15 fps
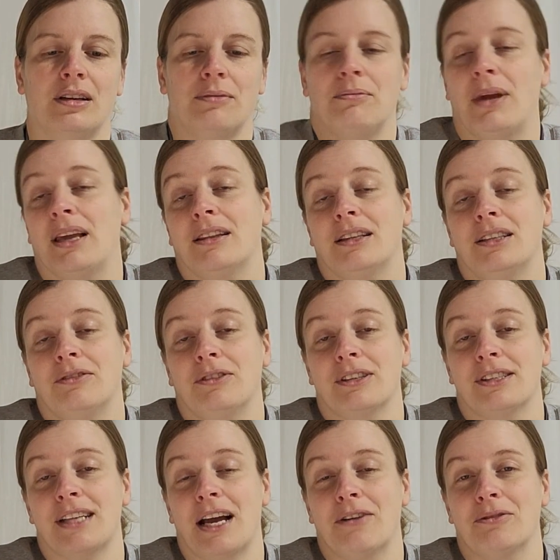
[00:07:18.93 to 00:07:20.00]
make the
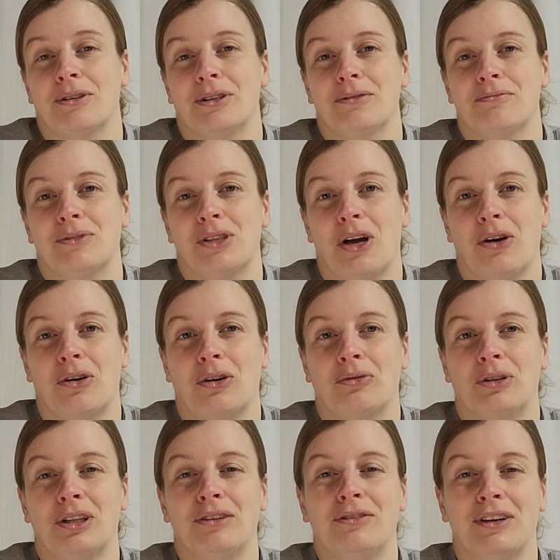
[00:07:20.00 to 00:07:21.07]
different sound? So a
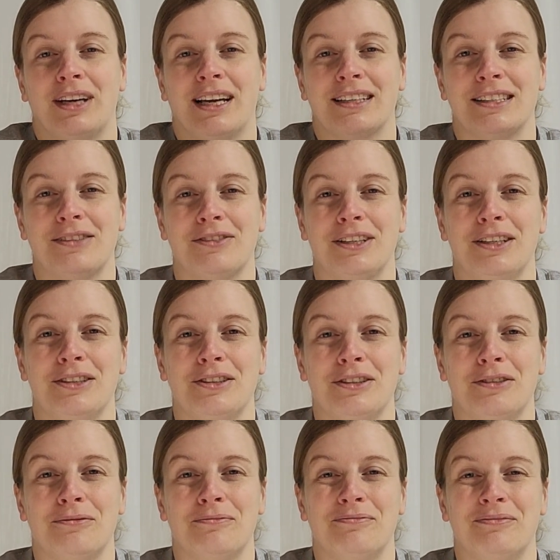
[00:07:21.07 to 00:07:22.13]
really fun activity to
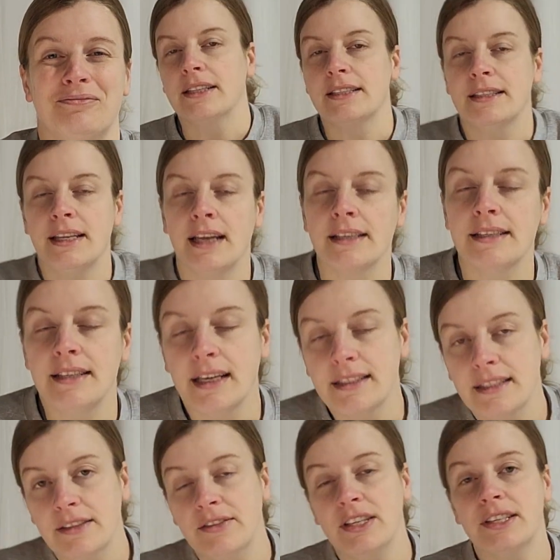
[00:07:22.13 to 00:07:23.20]
do. This next
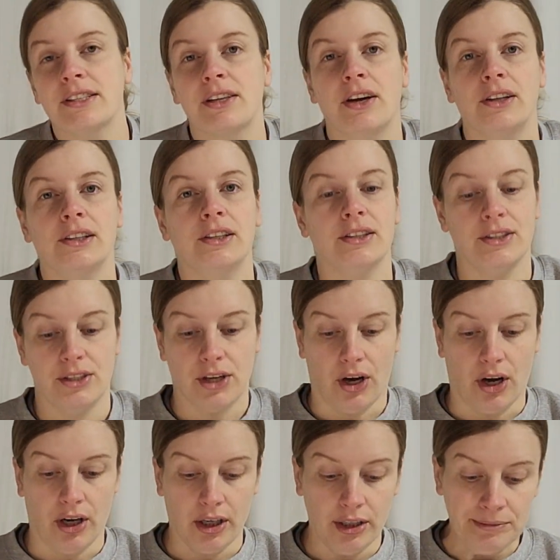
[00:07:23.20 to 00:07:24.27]
activity is called
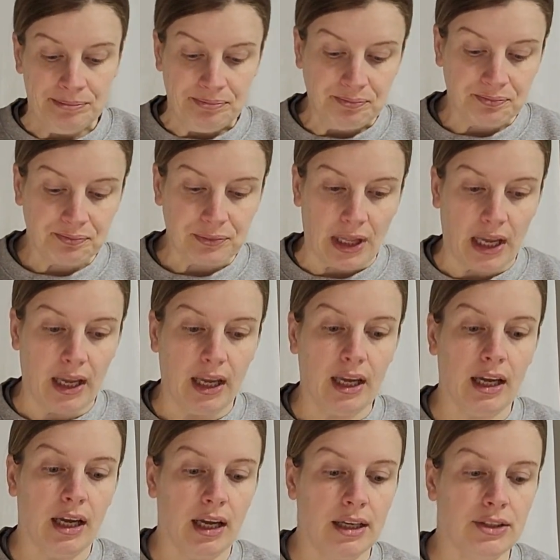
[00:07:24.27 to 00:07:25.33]
guitar,
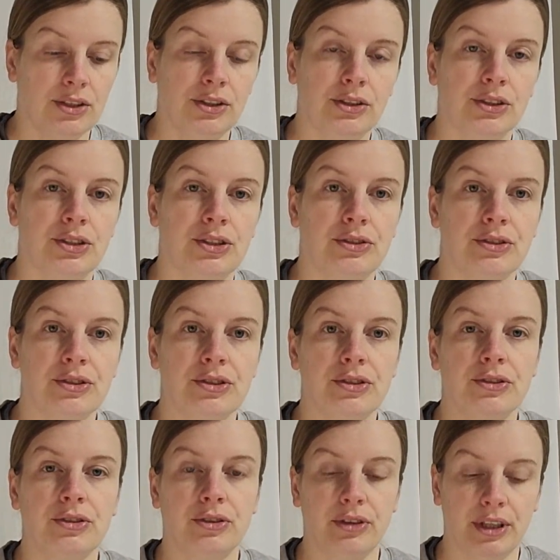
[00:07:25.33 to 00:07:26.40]
and your students are
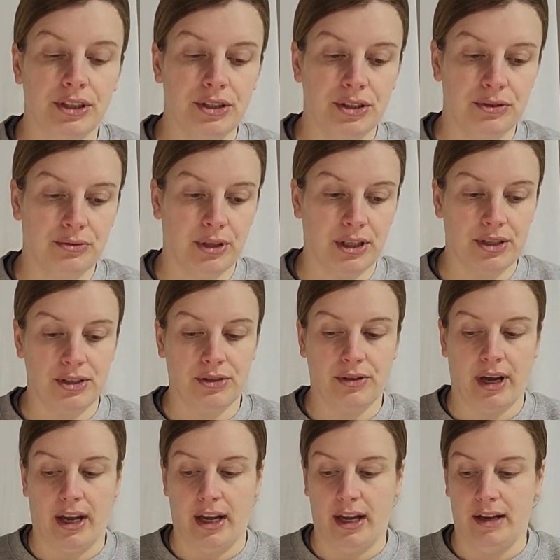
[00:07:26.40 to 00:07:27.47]
going to want to
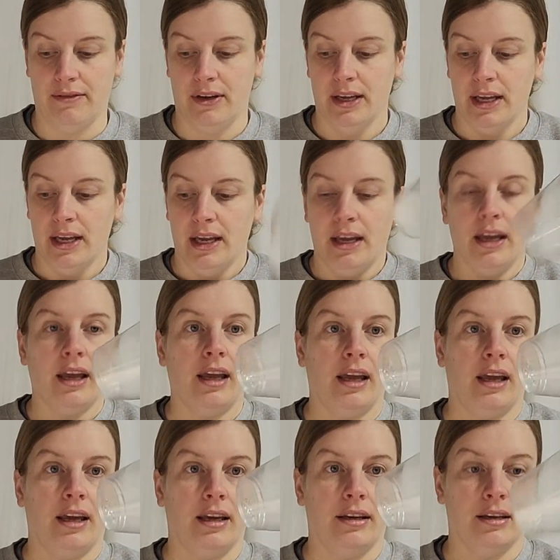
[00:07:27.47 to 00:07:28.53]
have
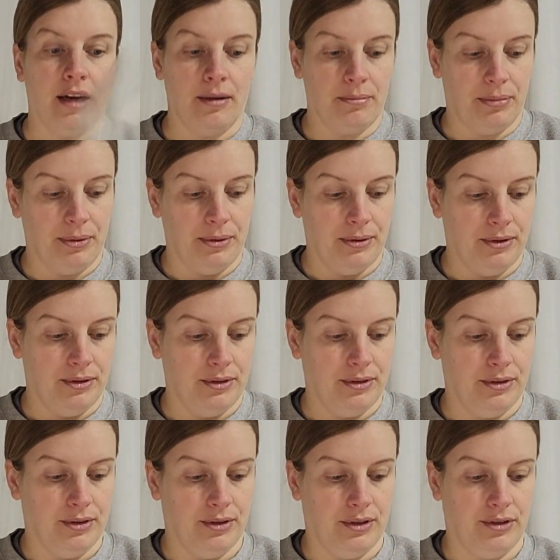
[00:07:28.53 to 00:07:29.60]
a cup.
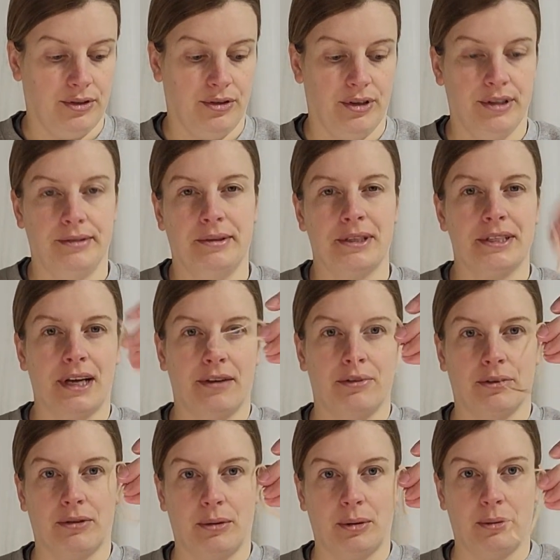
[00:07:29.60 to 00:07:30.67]
They're going to want to have a
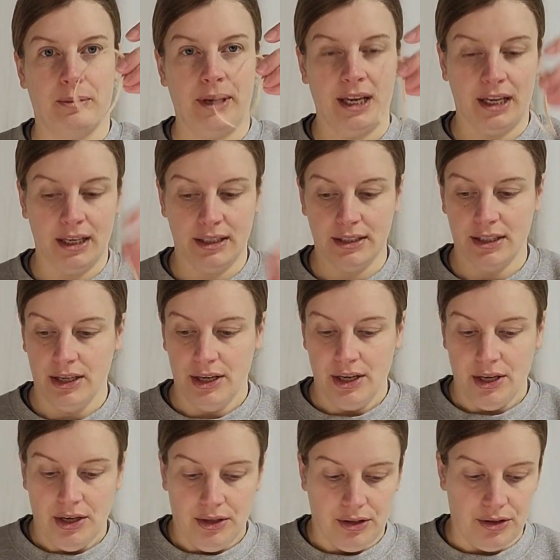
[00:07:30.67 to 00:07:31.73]
rubber band.
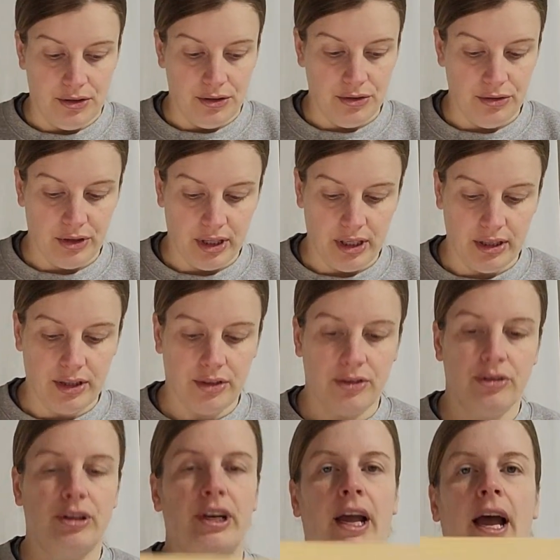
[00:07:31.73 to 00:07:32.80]
The new thing that they're
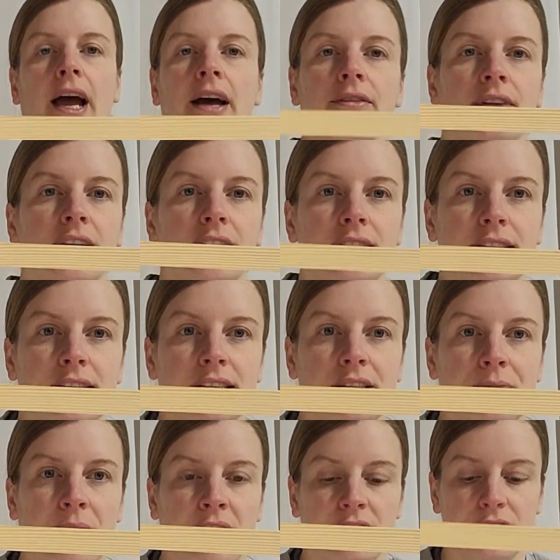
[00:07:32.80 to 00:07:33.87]
going to have is this
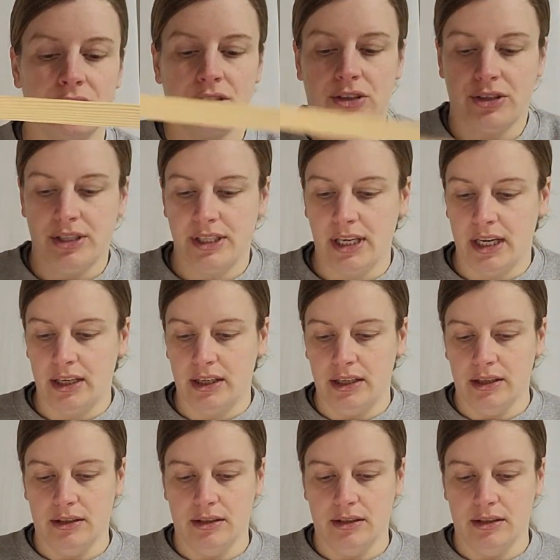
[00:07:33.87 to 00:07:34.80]
paint stir stick.